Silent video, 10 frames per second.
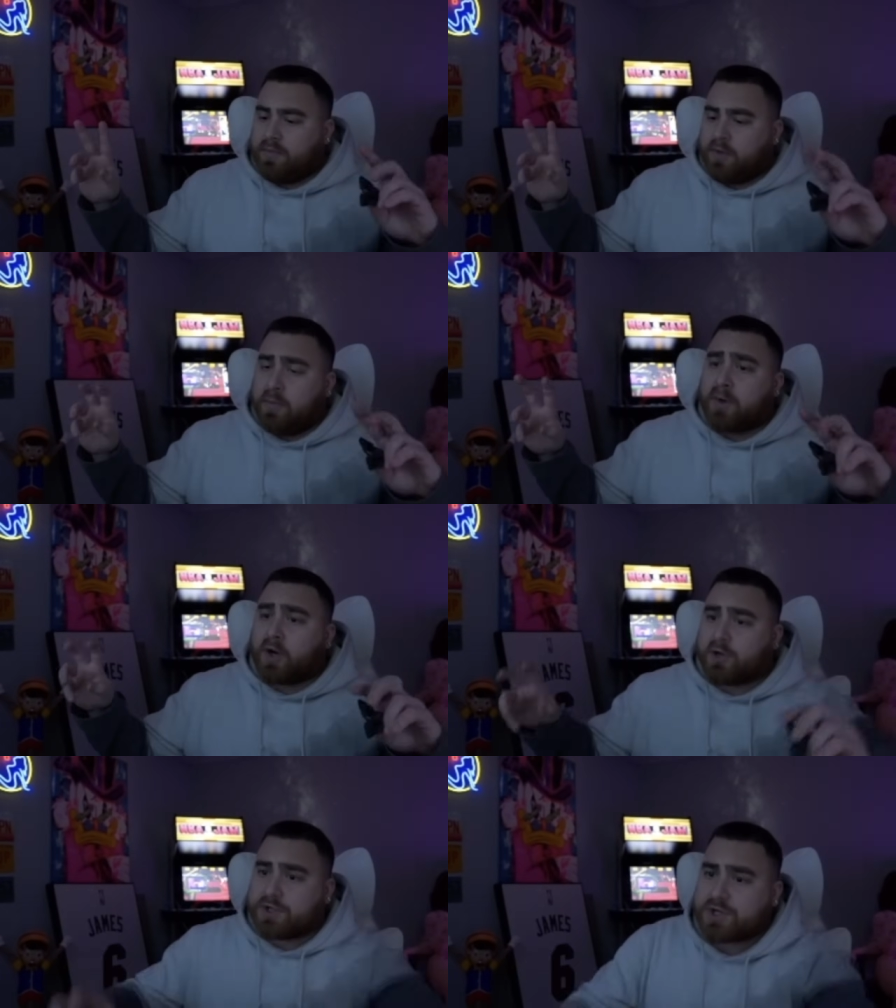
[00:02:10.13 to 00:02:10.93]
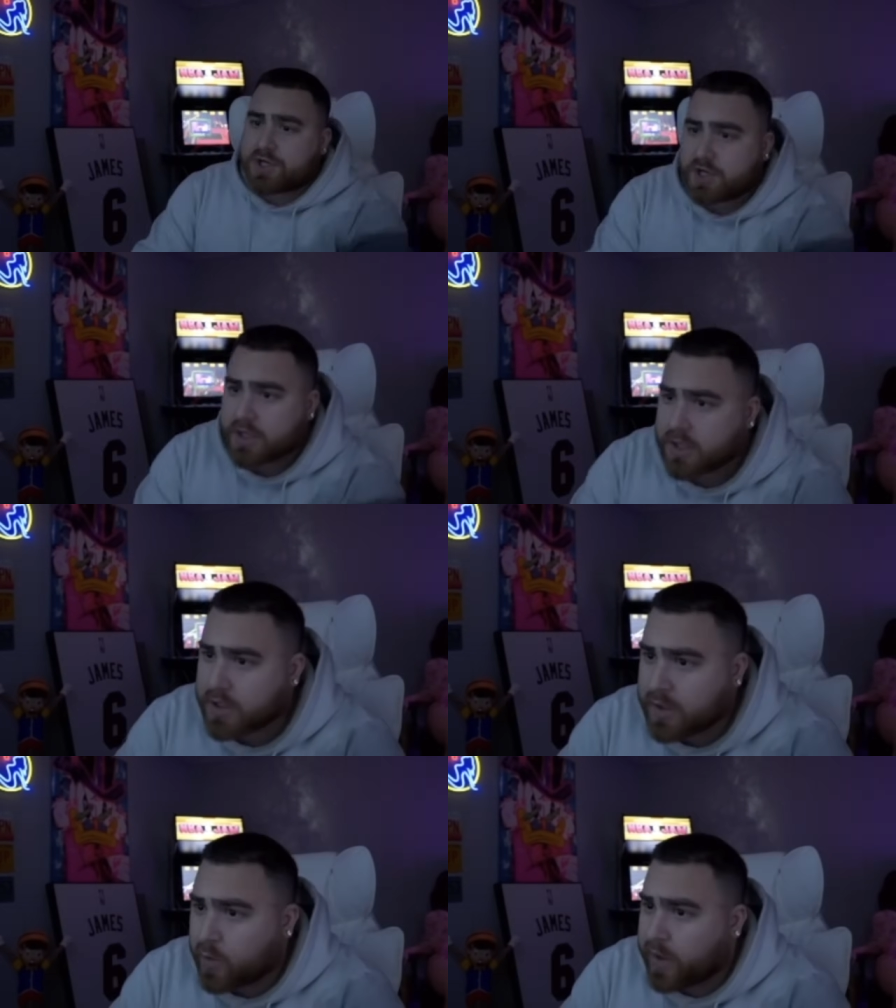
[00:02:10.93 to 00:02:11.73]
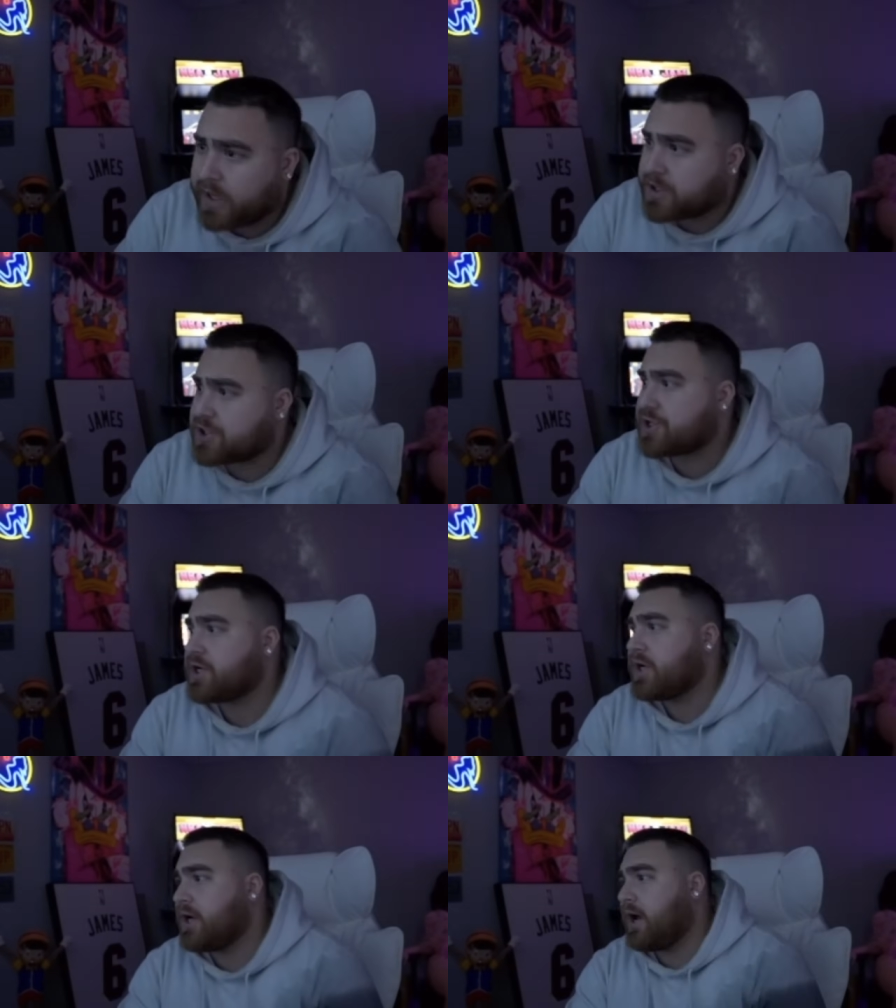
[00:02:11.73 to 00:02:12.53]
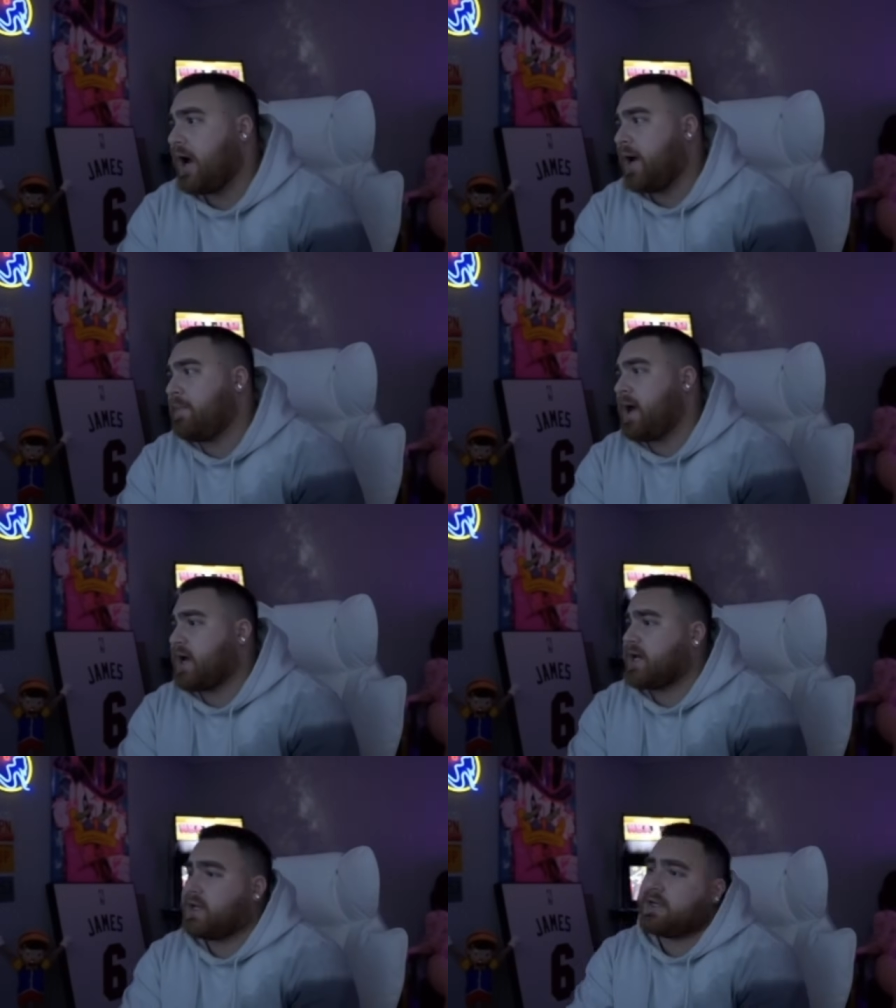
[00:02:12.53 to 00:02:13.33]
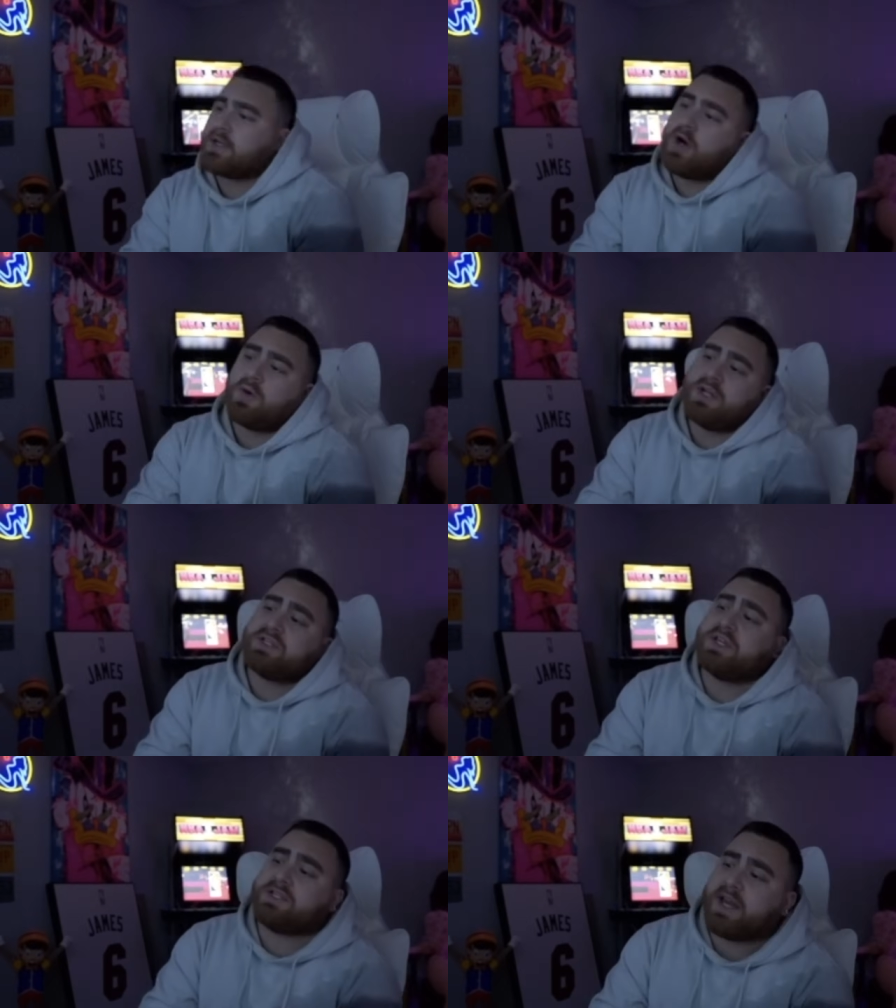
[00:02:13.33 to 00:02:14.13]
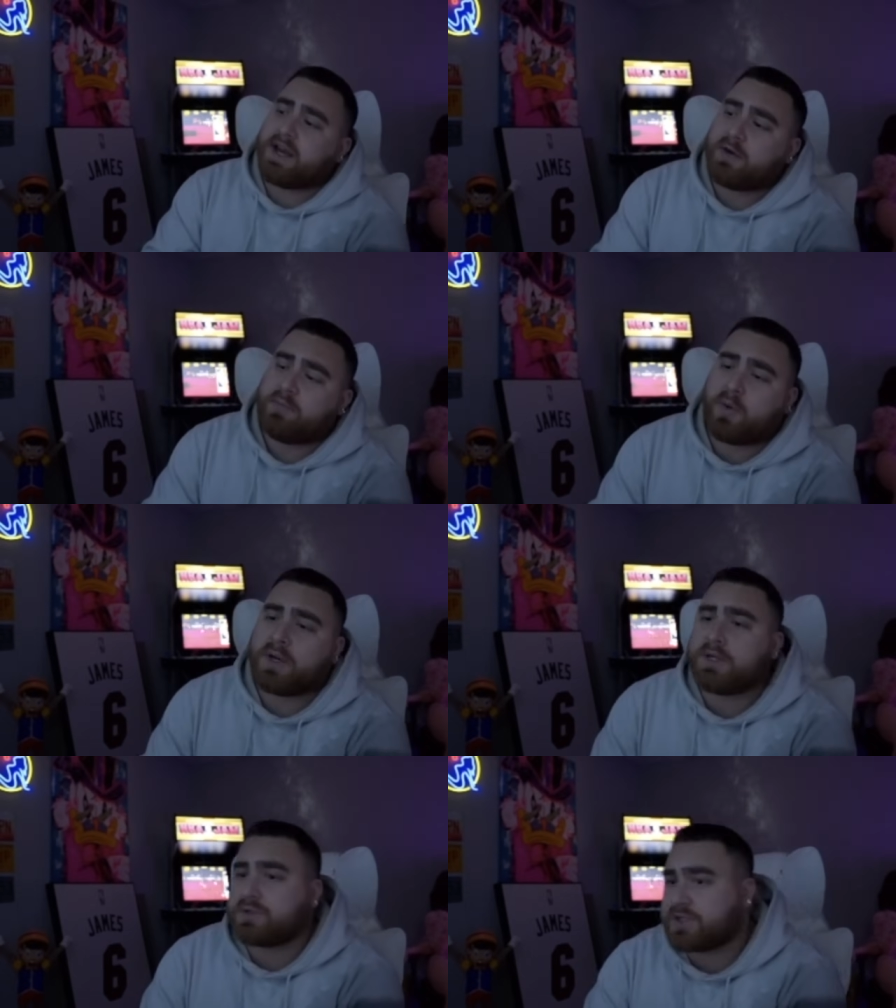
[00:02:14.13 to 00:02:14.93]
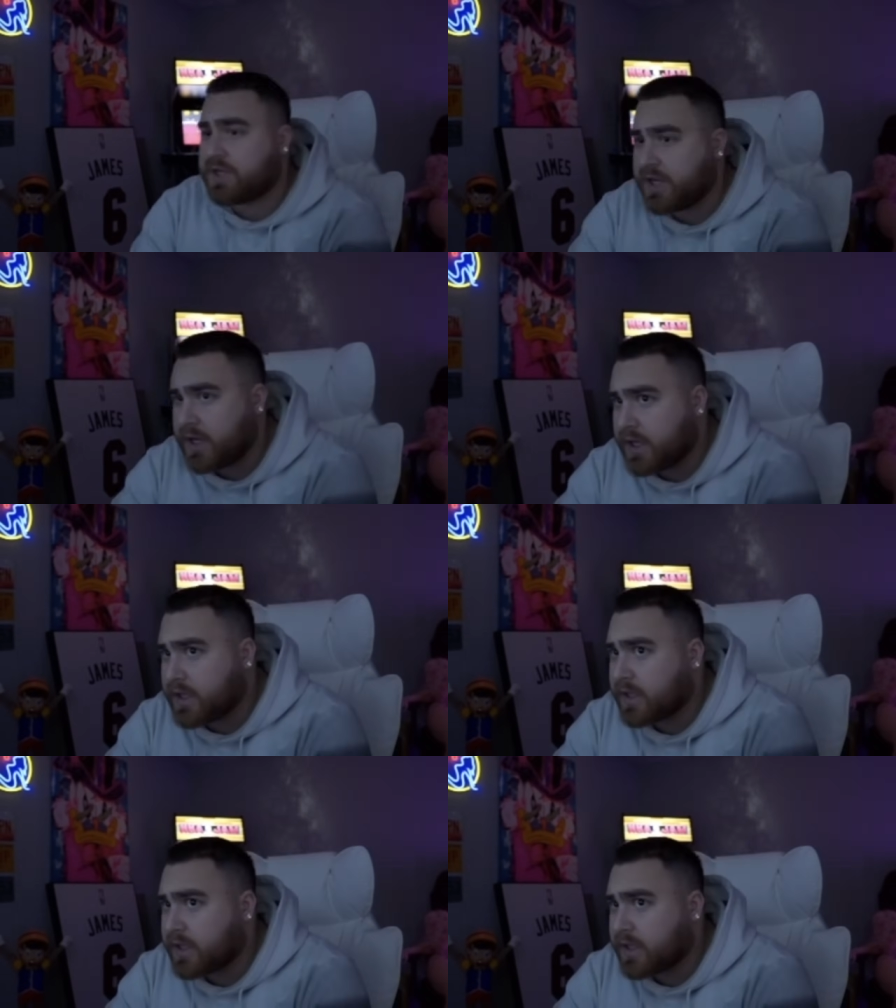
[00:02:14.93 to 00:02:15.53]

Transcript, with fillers: the merch, which I'm not gonna go into detail, but when you see it,